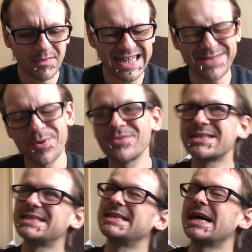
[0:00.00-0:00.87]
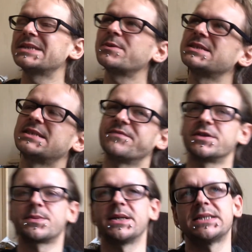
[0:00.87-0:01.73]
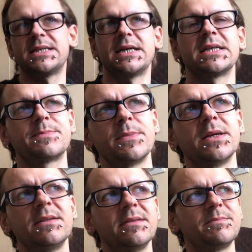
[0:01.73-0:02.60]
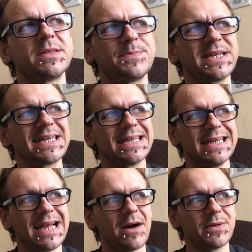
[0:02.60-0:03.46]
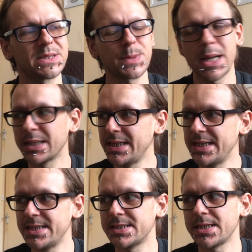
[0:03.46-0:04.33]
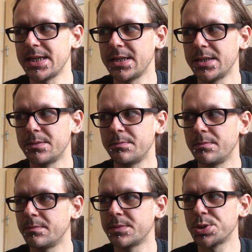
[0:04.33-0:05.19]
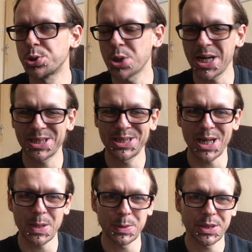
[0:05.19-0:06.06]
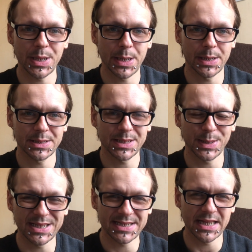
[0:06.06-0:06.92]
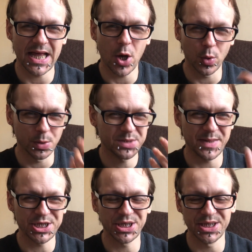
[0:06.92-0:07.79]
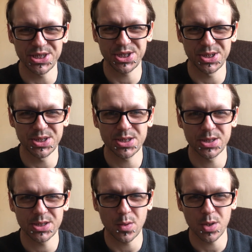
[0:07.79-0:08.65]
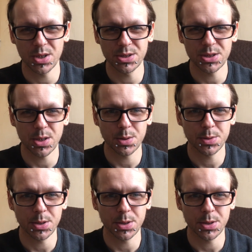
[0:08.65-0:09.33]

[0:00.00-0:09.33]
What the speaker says: suppose it's different as well, isn't it? Particularly now, it's fairly easy to track down things unless they're like old special editions and so on and so